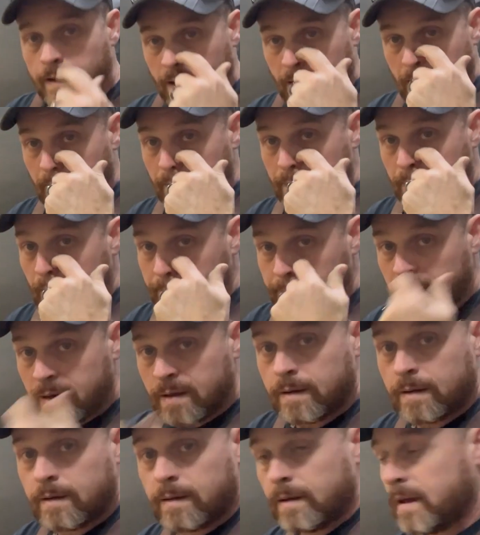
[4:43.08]
and then I'm going
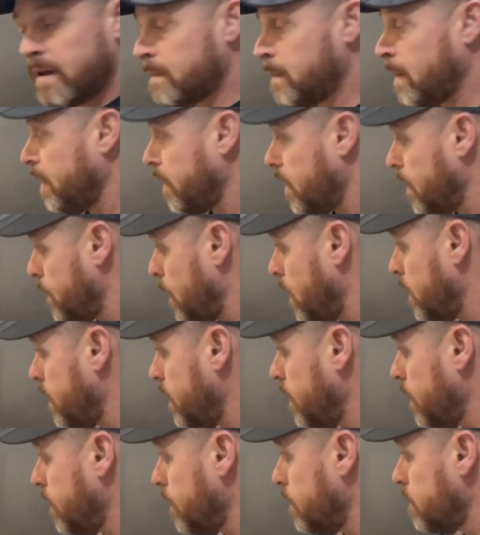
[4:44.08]
to lay it back up on
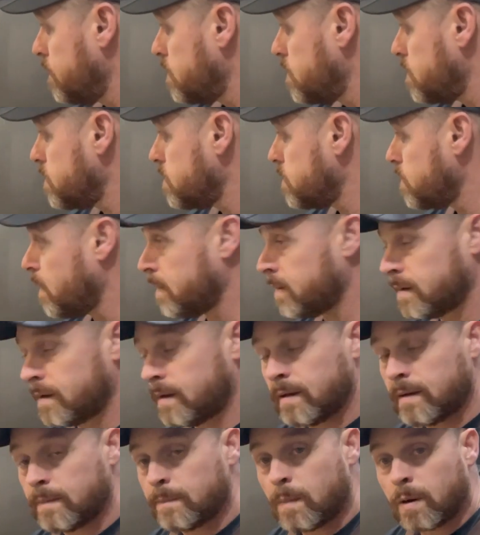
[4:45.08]
here so I
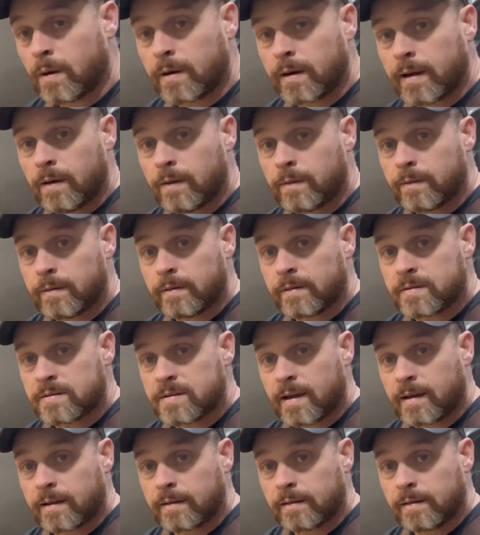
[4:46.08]
can mark out
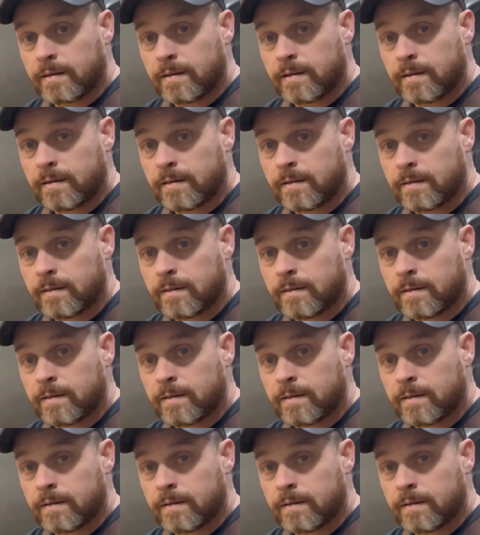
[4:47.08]
exactly